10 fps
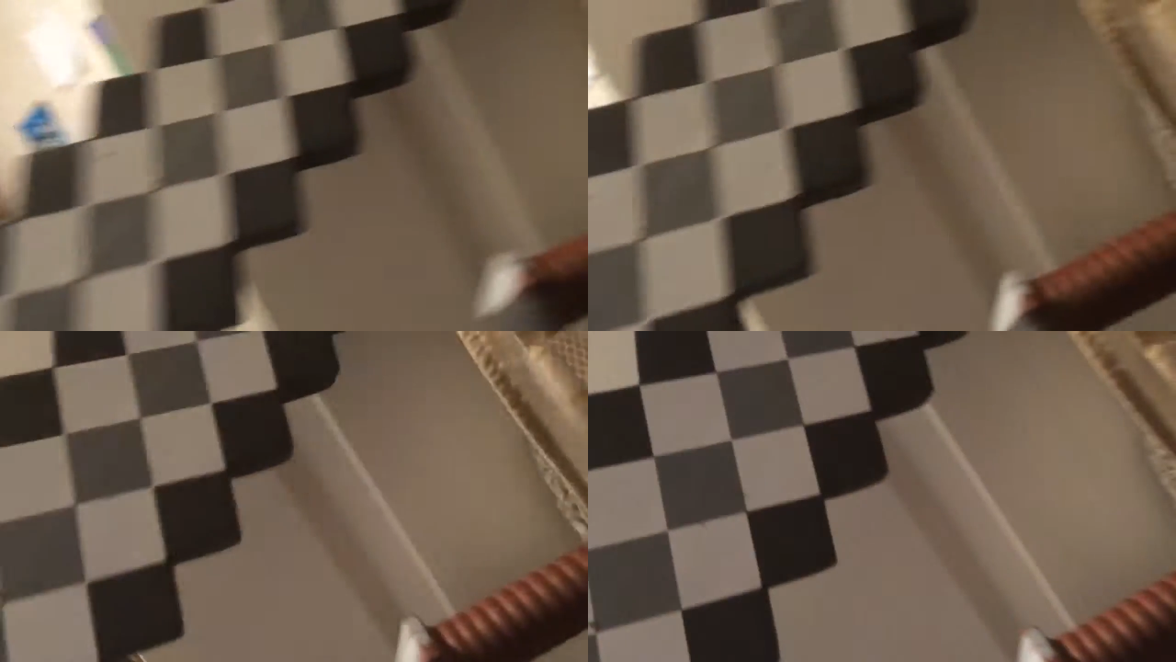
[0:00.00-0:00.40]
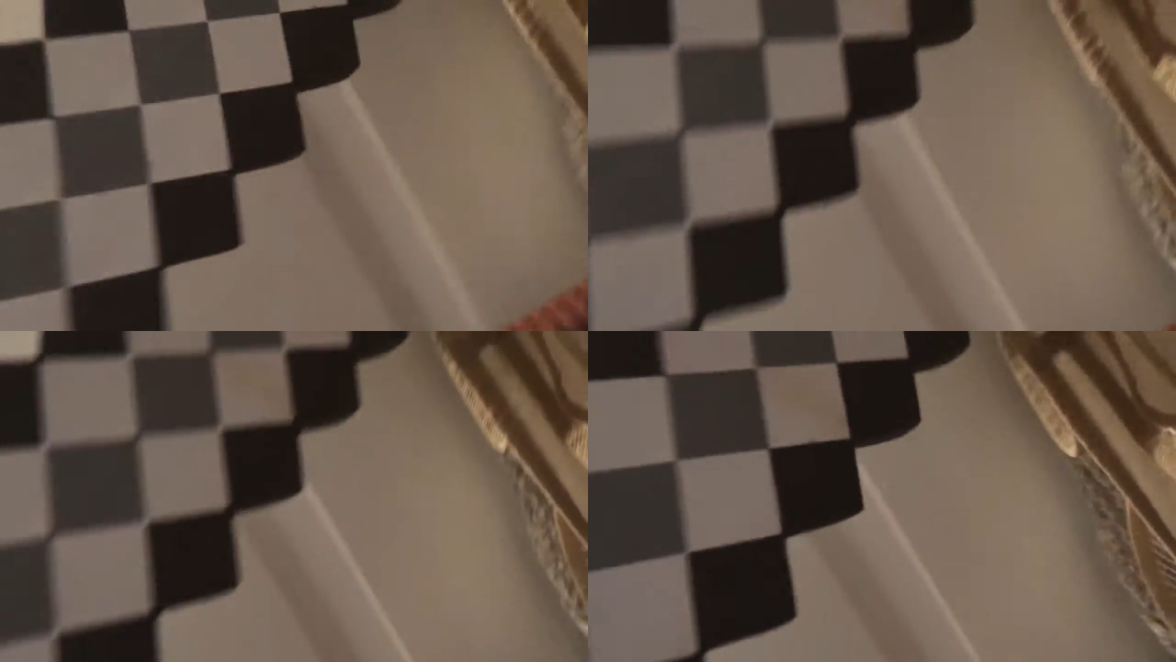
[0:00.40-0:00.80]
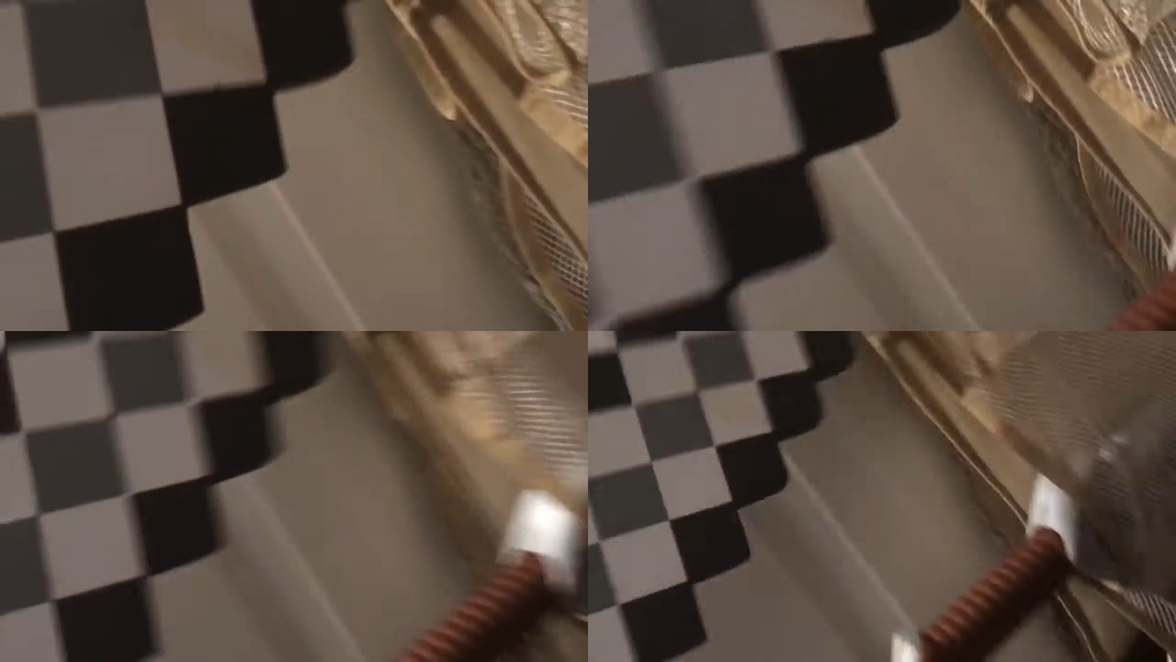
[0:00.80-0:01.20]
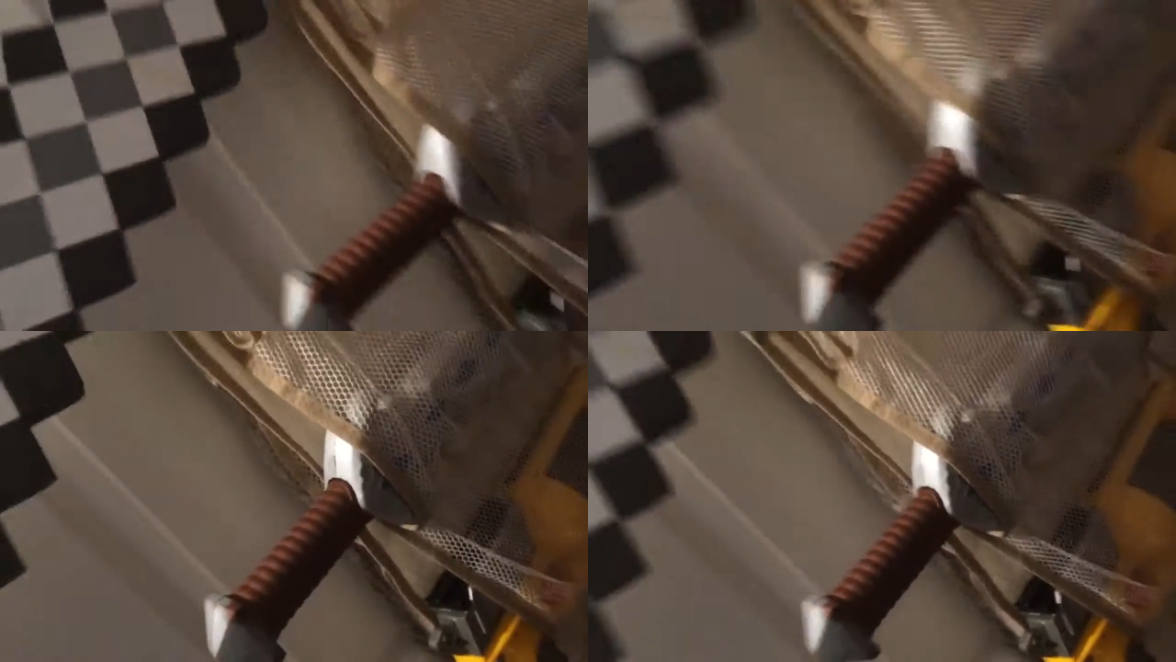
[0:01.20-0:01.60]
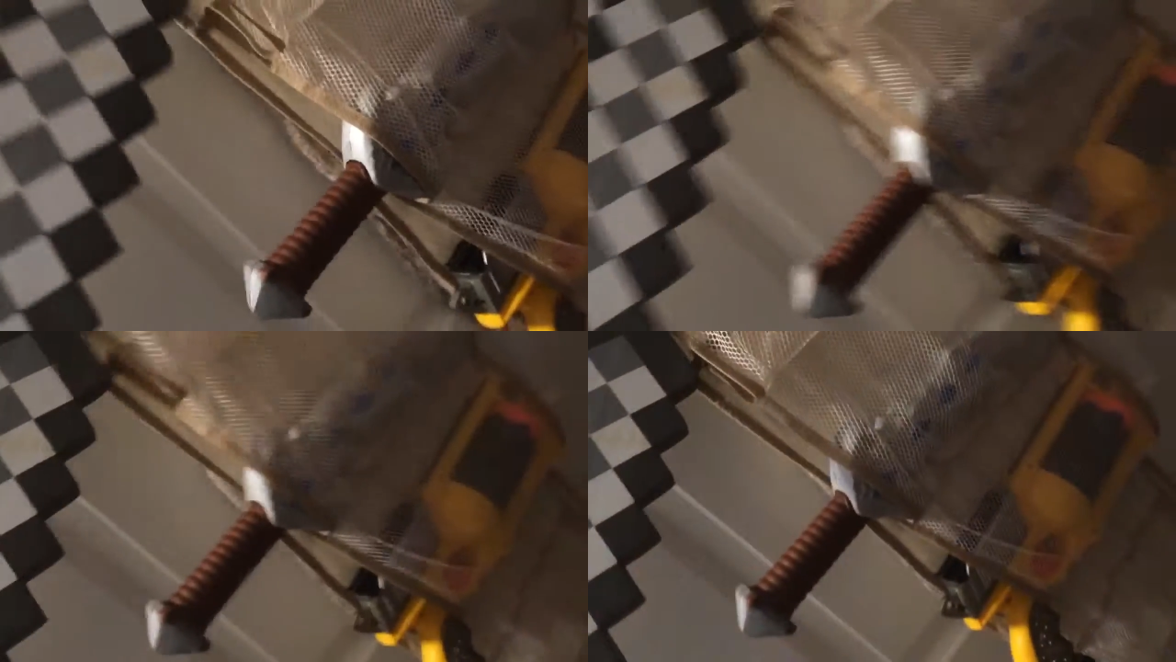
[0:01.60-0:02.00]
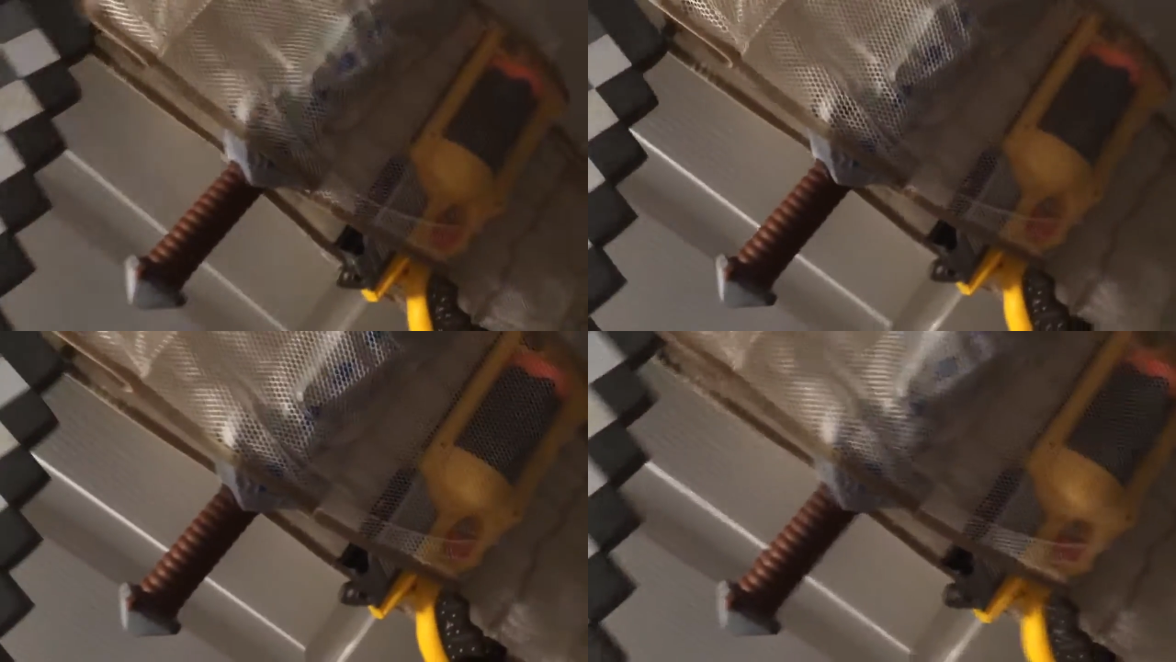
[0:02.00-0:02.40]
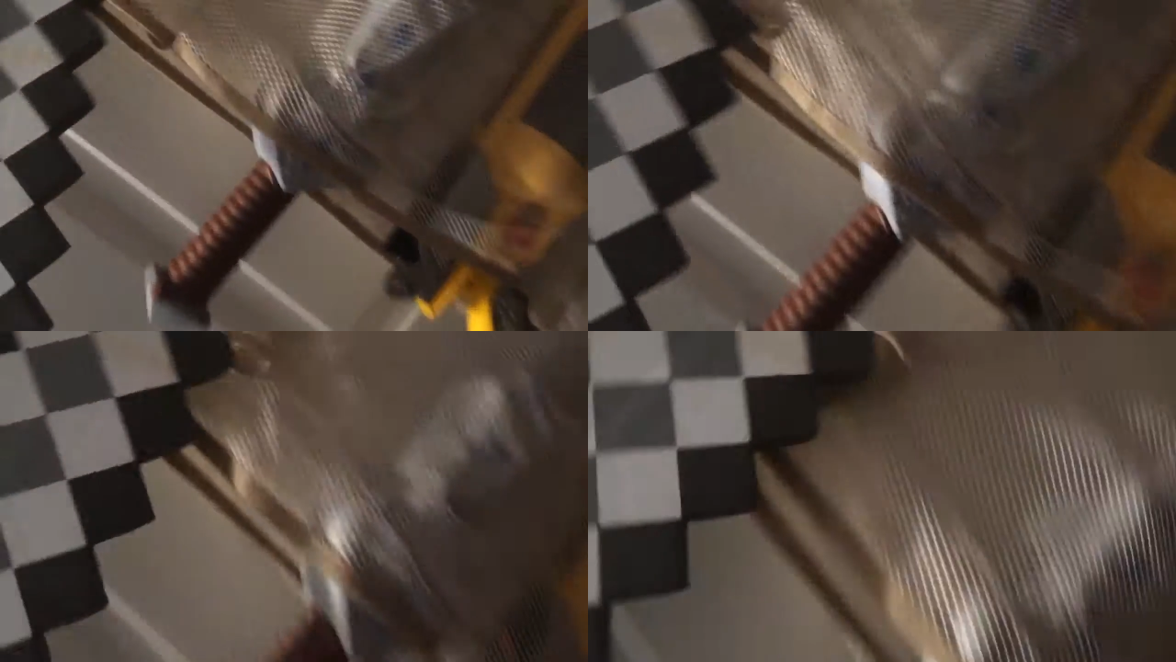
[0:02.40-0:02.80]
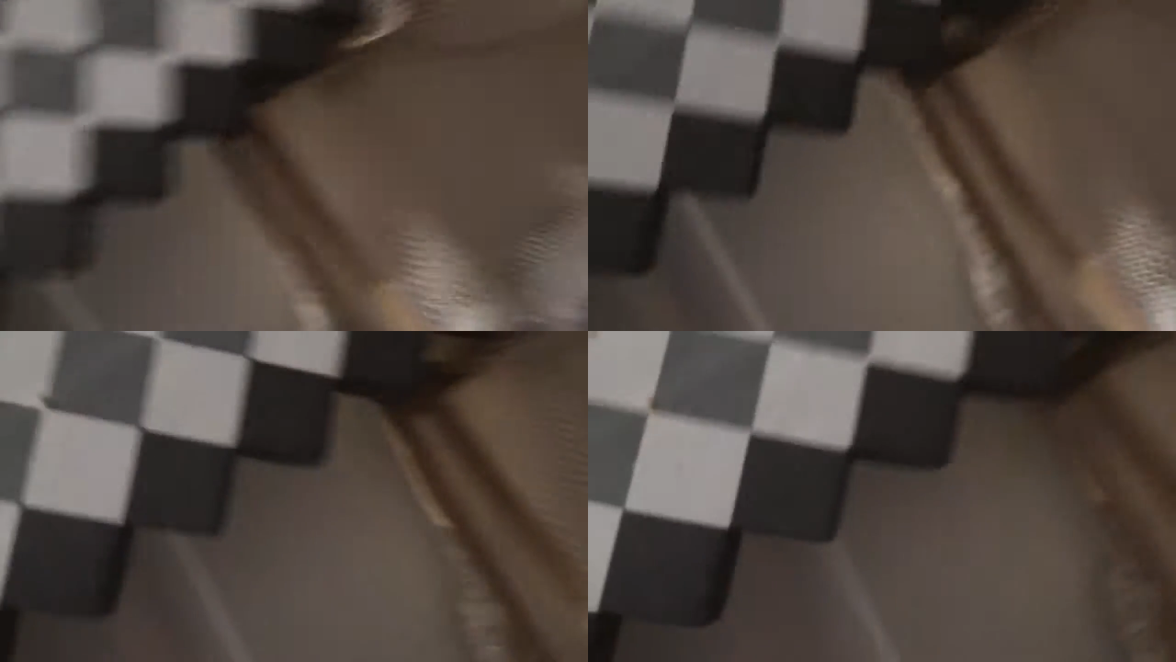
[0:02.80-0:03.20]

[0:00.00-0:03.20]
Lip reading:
Nobody's mouth can be seen.